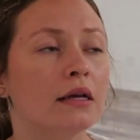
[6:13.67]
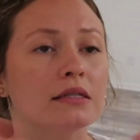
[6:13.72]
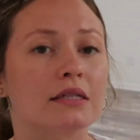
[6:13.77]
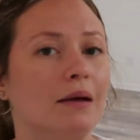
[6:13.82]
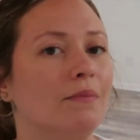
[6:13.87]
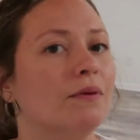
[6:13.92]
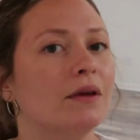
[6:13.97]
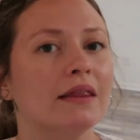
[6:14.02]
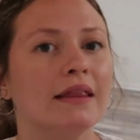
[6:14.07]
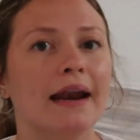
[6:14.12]

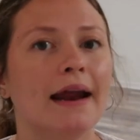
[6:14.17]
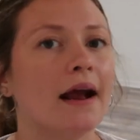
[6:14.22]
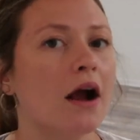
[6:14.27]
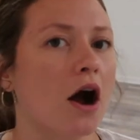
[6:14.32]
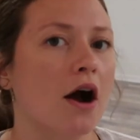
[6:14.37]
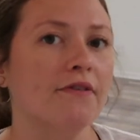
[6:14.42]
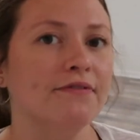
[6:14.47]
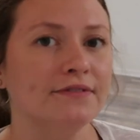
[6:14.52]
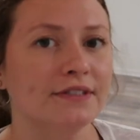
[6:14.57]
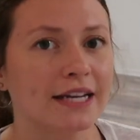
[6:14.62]
Something that I
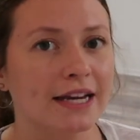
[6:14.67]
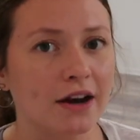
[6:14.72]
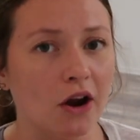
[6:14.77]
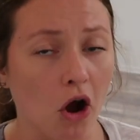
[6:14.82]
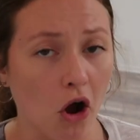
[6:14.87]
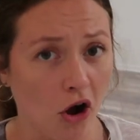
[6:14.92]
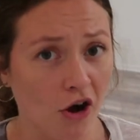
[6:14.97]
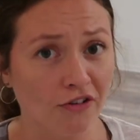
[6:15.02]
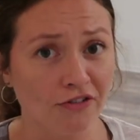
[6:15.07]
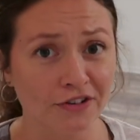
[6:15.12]
often
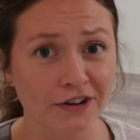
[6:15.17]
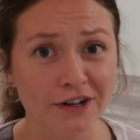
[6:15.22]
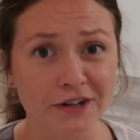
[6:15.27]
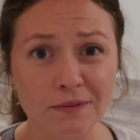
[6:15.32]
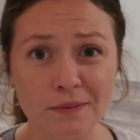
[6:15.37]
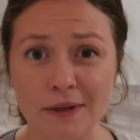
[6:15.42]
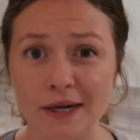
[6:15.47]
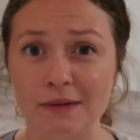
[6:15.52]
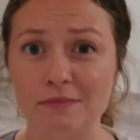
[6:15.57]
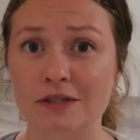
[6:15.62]

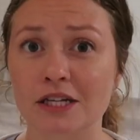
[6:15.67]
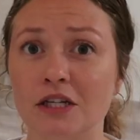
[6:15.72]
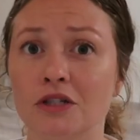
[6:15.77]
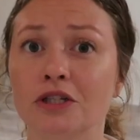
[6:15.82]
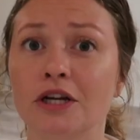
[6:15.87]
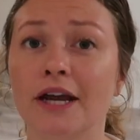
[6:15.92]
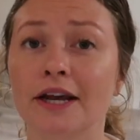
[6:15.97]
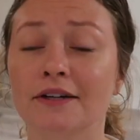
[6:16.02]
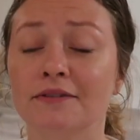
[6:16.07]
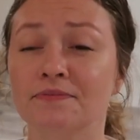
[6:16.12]
offer when I'm
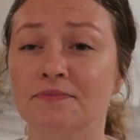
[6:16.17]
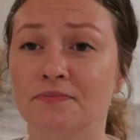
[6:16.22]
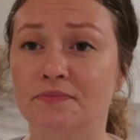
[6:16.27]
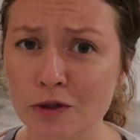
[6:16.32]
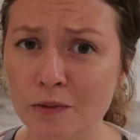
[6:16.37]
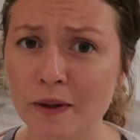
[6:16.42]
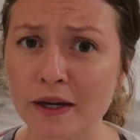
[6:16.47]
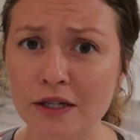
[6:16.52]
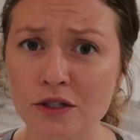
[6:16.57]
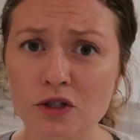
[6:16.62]
teaching,
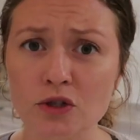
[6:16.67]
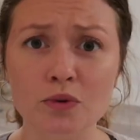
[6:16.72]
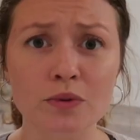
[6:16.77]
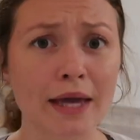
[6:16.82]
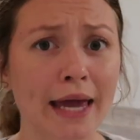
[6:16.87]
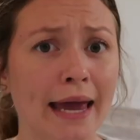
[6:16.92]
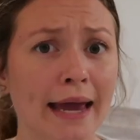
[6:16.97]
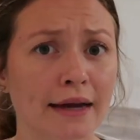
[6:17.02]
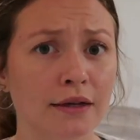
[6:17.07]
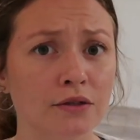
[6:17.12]
just because you
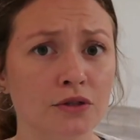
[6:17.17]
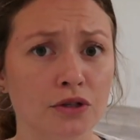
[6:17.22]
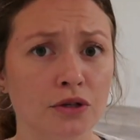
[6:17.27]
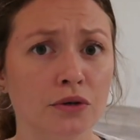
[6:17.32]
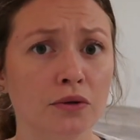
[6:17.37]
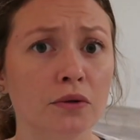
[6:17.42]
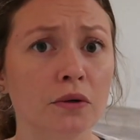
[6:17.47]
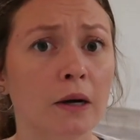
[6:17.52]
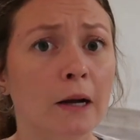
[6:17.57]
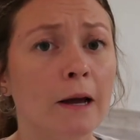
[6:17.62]
can
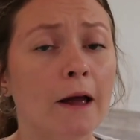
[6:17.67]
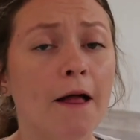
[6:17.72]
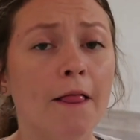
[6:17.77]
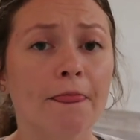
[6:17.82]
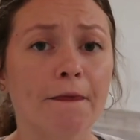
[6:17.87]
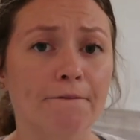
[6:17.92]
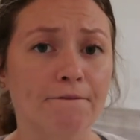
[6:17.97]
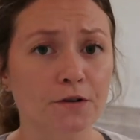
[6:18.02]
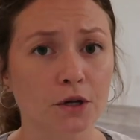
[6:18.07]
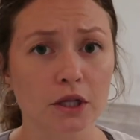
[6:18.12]
do
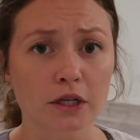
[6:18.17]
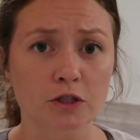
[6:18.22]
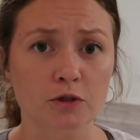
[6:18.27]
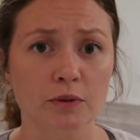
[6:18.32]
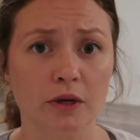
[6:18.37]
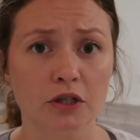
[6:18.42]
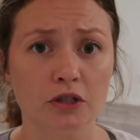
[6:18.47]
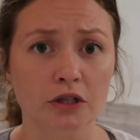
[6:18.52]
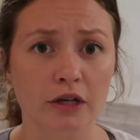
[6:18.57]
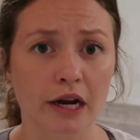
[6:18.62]
the full
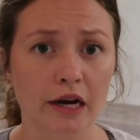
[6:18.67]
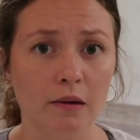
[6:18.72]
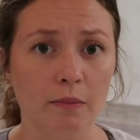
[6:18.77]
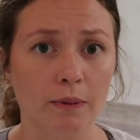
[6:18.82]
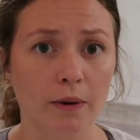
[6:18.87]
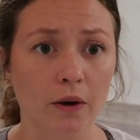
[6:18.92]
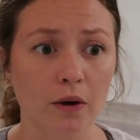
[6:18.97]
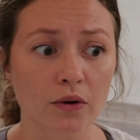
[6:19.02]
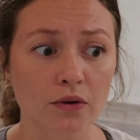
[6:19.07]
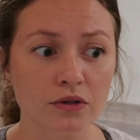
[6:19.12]
expression on a
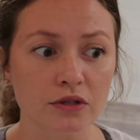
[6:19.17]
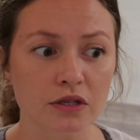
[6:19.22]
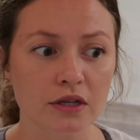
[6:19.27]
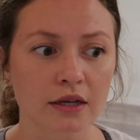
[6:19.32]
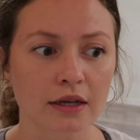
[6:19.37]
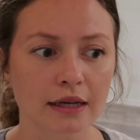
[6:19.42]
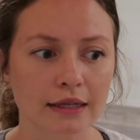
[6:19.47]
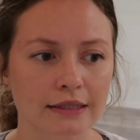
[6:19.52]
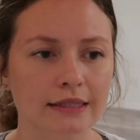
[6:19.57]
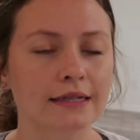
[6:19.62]
pose
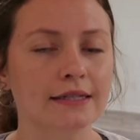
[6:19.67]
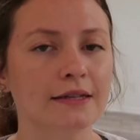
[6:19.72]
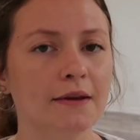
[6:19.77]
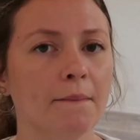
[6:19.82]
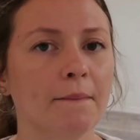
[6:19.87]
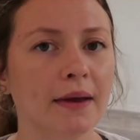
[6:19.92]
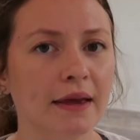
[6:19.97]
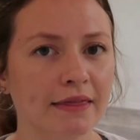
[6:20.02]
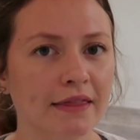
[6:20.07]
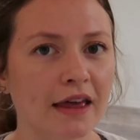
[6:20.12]

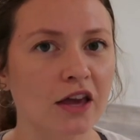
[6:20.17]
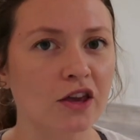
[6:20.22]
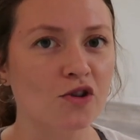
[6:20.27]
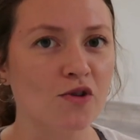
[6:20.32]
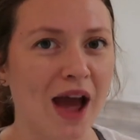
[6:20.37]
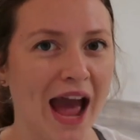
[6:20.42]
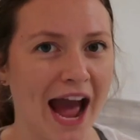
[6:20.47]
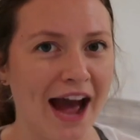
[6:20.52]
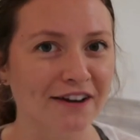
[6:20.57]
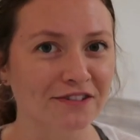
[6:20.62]
doesn't mean that
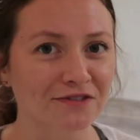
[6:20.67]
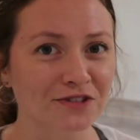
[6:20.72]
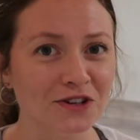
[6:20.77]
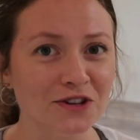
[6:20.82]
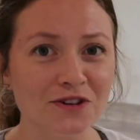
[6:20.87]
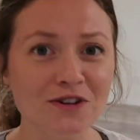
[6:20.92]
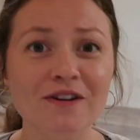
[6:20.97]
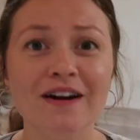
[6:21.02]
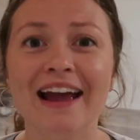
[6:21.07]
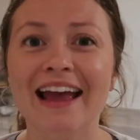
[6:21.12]
you have
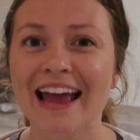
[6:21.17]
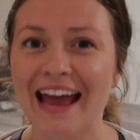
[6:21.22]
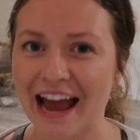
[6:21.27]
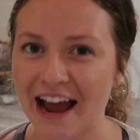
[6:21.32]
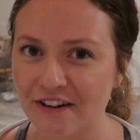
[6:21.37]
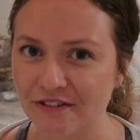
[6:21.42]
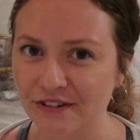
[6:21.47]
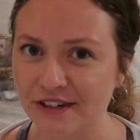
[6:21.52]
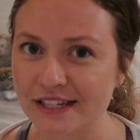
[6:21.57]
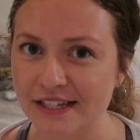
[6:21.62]
to
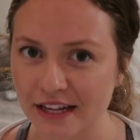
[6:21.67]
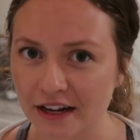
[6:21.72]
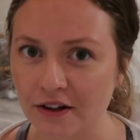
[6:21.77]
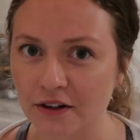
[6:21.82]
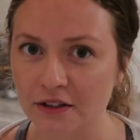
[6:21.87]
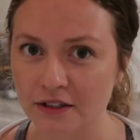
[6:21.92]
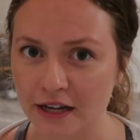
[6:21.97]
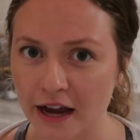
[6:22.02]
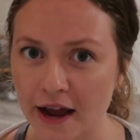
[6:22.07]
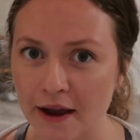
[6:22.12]
every
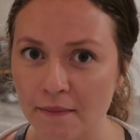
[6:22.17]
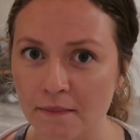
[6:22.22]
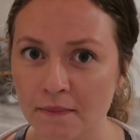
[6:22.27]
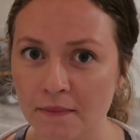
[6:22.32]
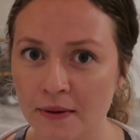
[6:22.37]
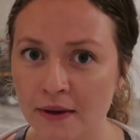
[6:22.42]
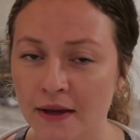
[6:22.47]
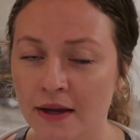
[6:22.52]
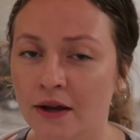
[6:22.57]
single time,